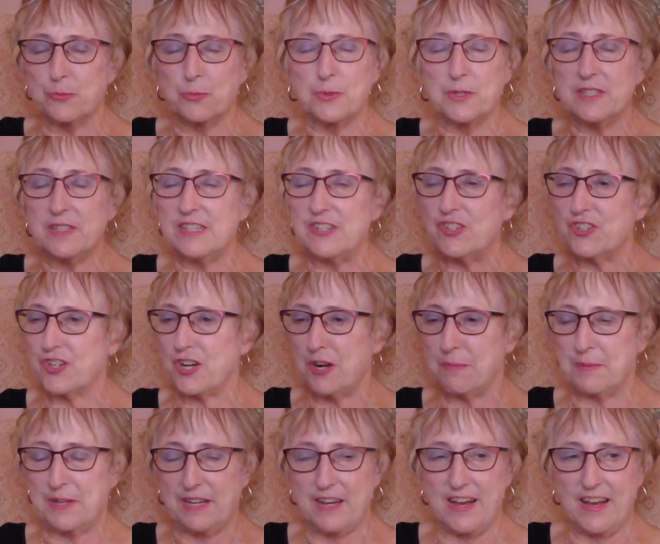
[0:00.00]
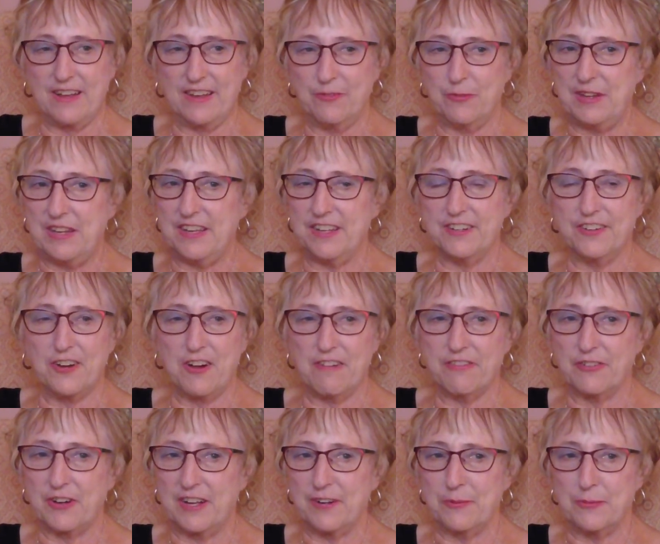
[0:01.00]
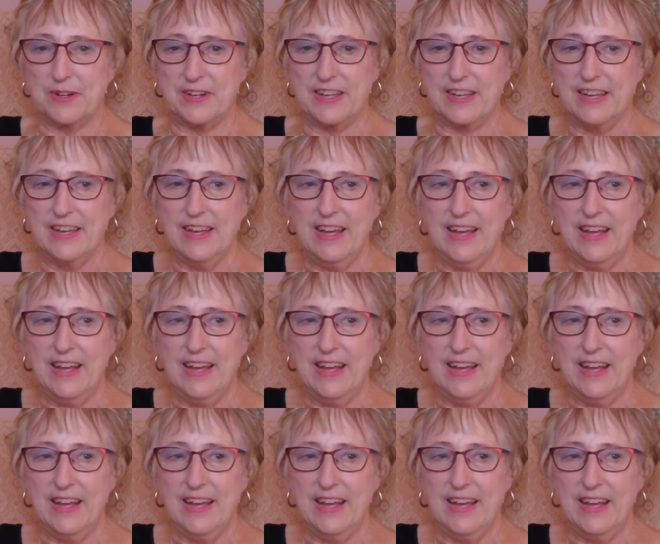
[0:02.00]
really sharp guy. We hit it off right away.